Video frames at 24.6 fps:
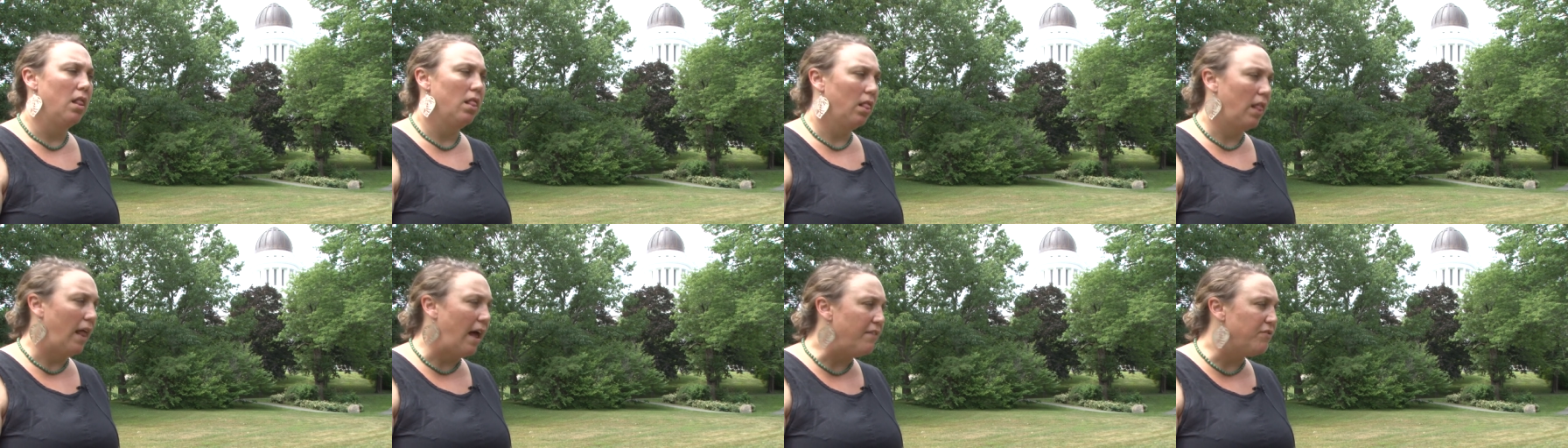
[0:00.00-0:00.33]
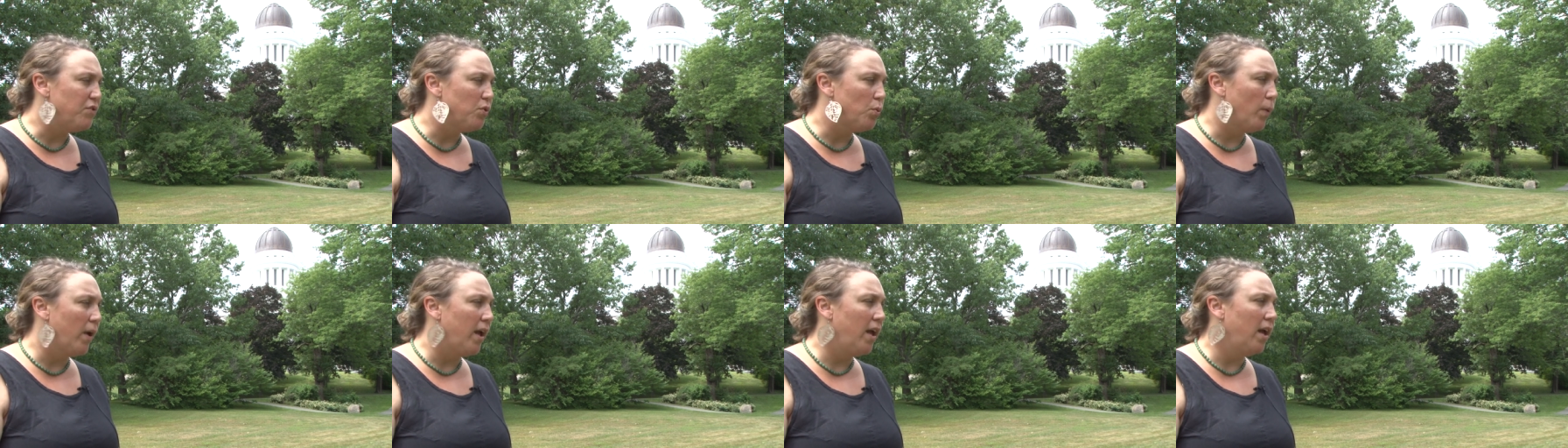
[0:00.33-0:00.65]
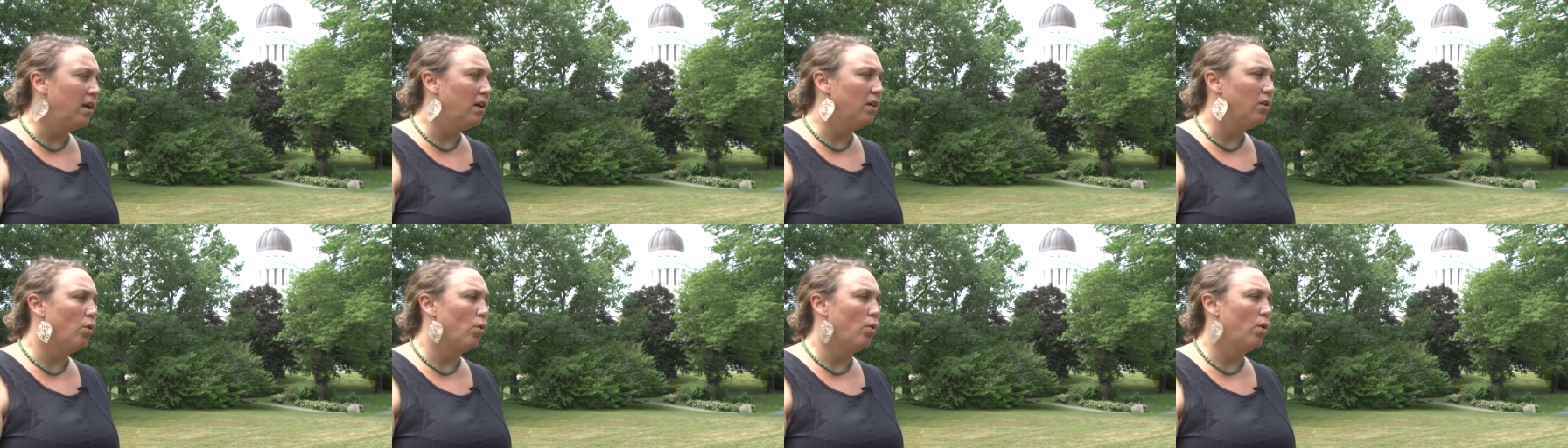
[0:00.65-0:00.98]
left
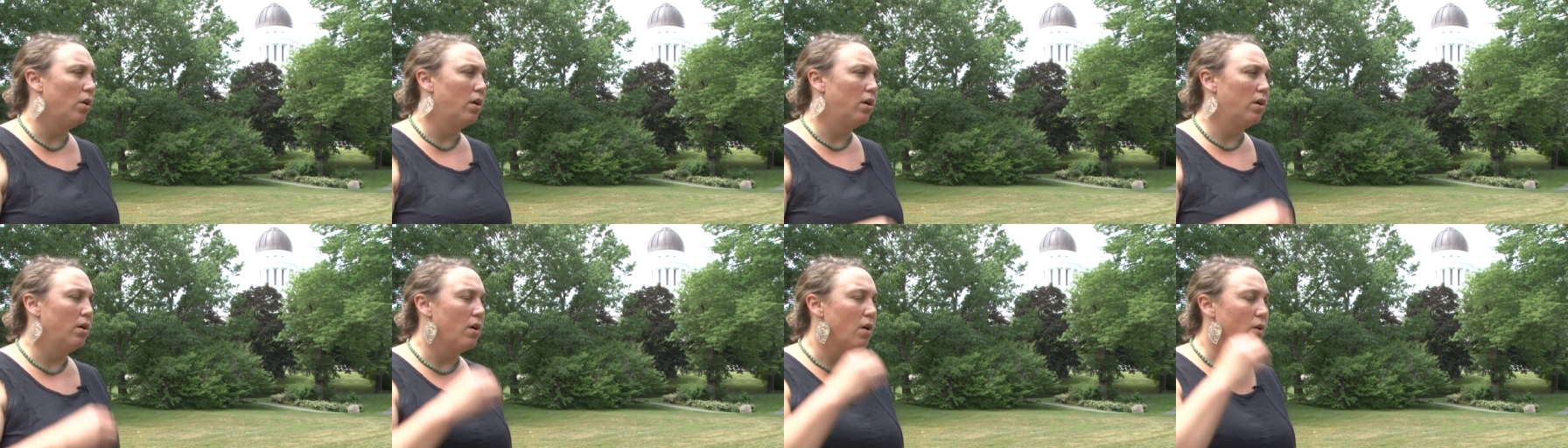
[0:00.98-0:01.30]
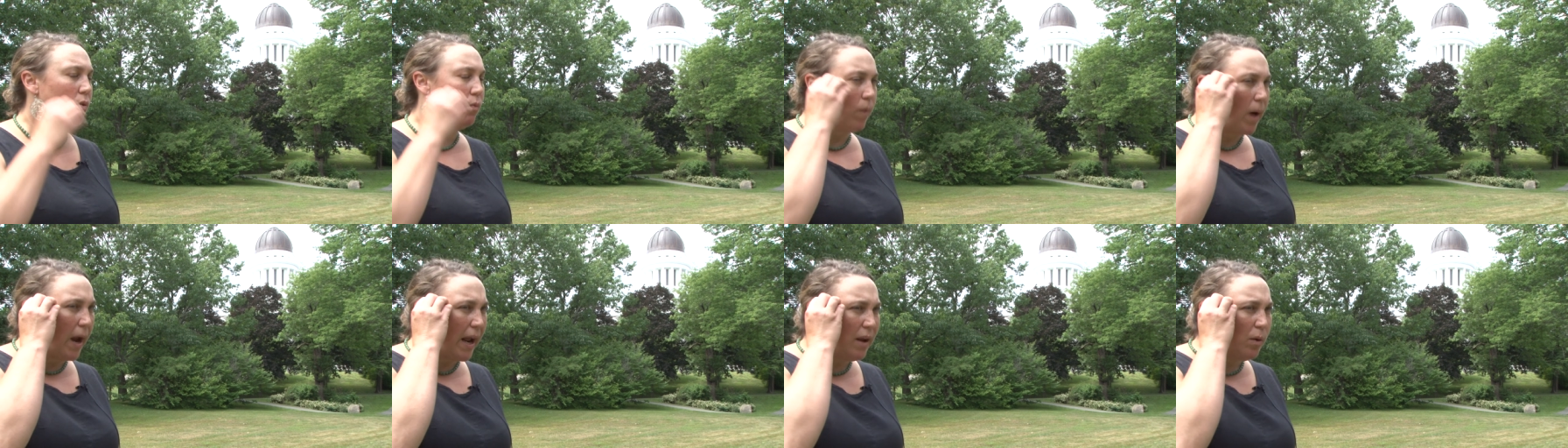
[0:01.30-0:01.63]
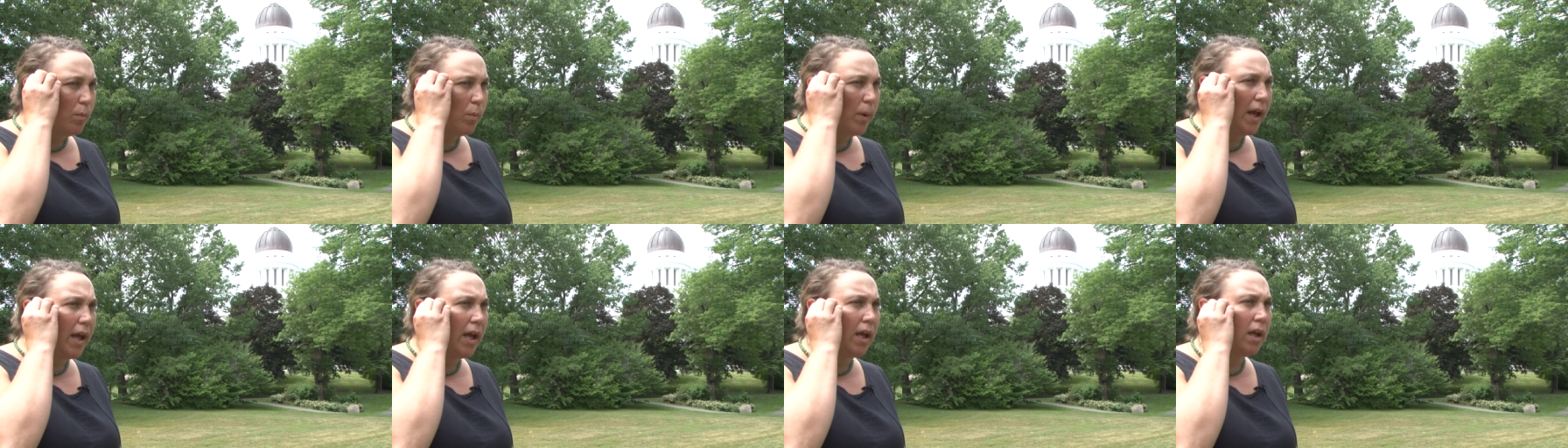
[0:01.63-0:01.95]
wing or right
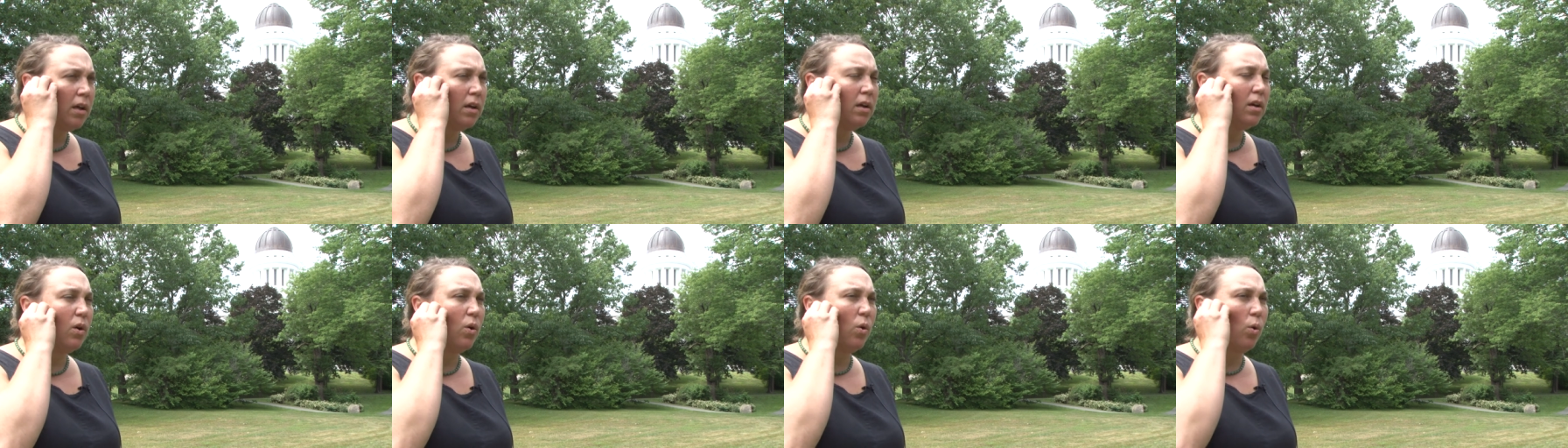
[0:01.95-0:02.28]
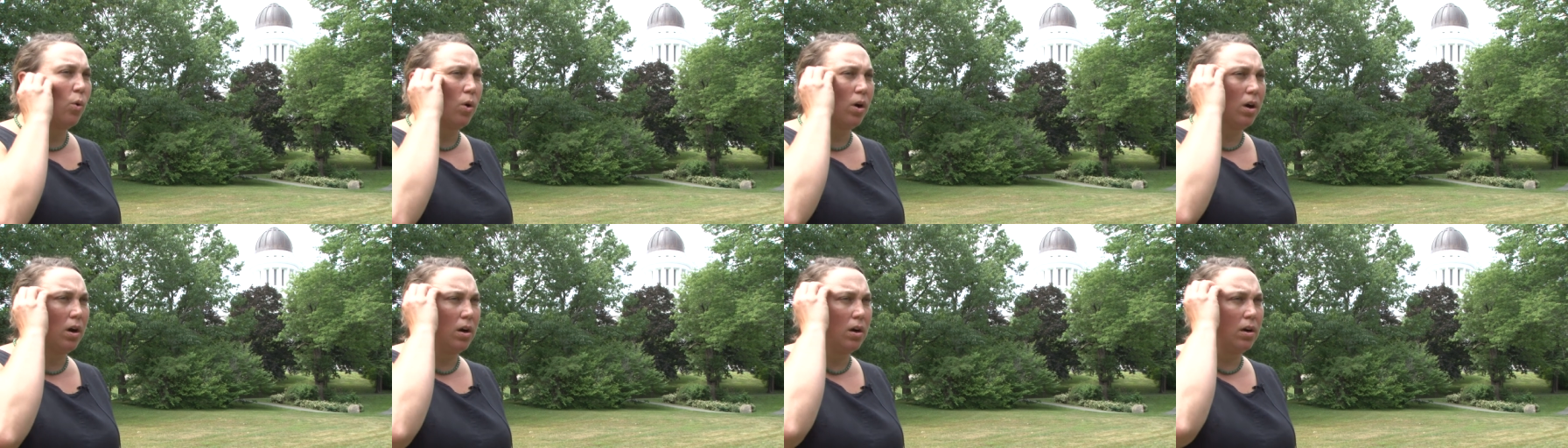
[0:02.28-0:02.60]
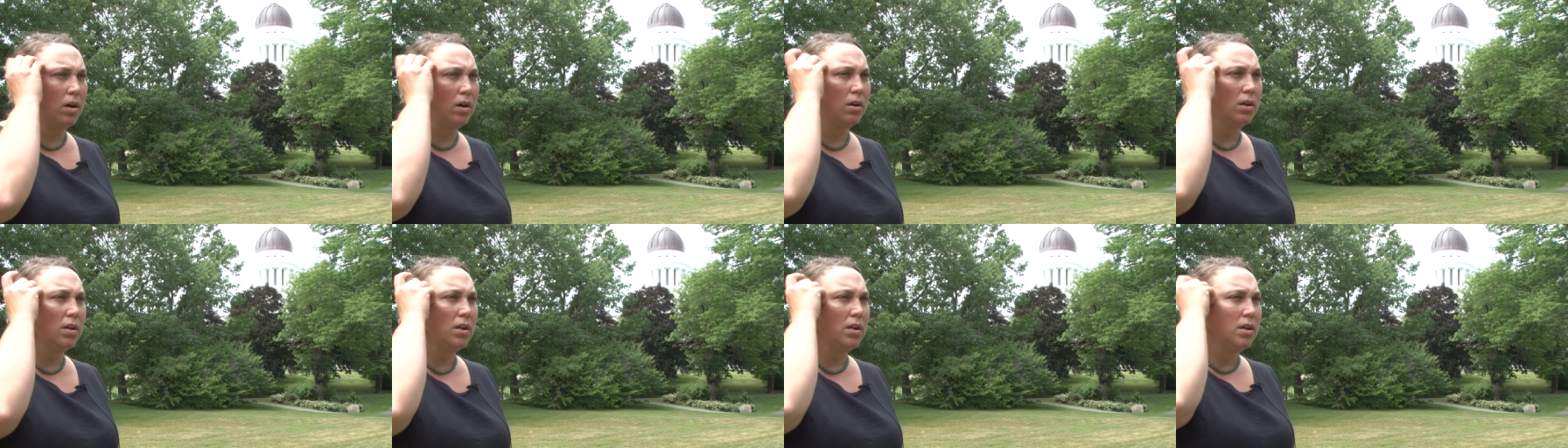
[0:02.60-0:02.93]
wing
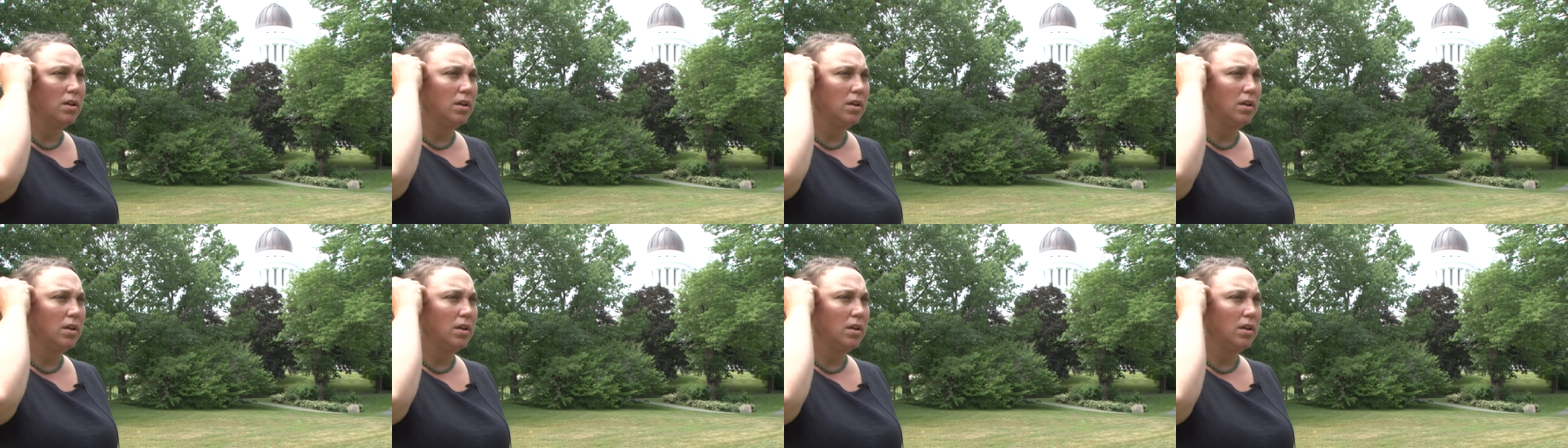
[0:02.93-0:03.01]
or